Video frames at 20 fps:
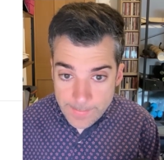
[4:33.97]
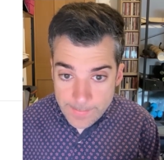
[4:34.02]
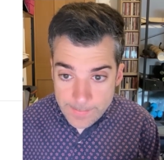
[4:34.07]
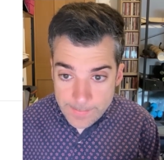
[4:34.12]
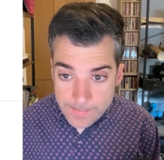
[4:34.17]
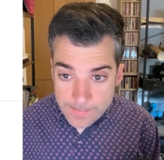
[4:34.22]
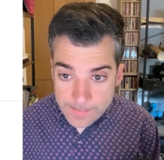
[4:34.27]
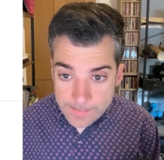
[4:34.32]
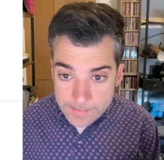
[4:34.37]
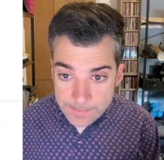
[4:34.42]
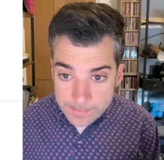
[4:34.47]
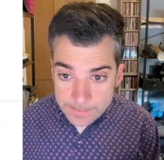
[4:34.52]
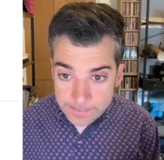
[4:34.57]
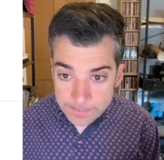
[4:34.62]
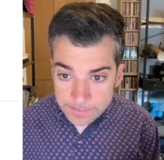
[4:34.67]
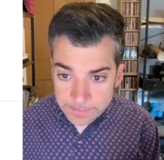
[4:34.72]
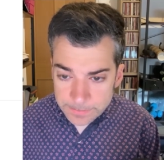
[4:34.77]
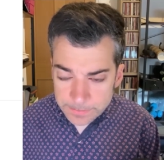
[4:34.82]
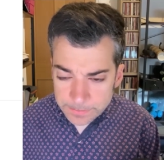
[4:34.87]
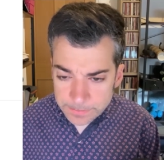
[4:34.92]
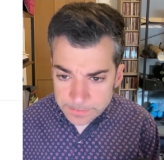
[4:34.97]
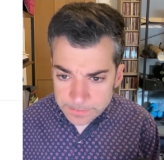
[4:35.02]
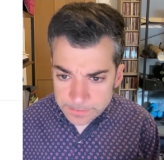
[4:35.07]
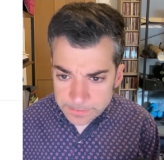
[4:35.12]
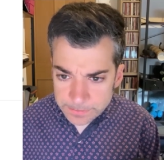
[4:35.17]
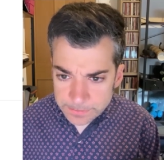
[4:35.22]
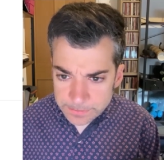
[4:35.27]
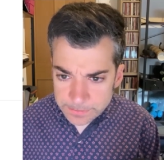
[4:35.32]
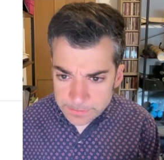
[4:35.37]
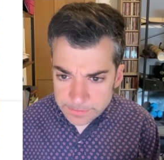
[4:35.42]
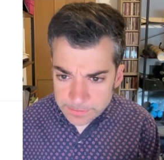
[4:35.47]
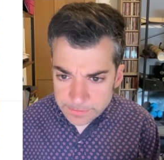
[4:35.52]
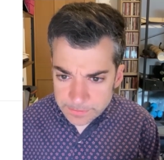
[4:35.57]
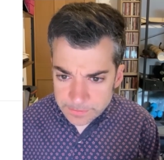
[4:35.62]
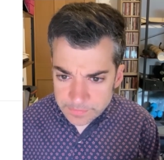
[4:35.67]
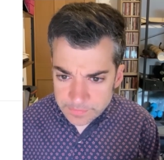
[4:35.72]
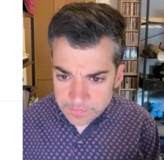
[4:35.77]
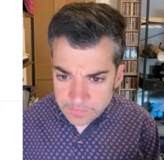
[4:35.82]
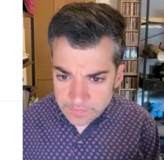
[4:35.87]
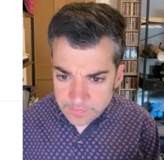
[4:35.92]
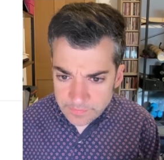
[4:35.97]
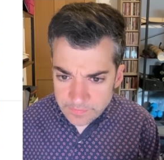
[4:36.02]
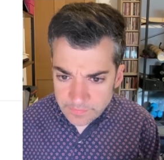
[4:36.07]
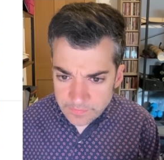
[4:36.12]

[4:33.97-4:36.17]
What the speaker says: No one is speaking in this clip.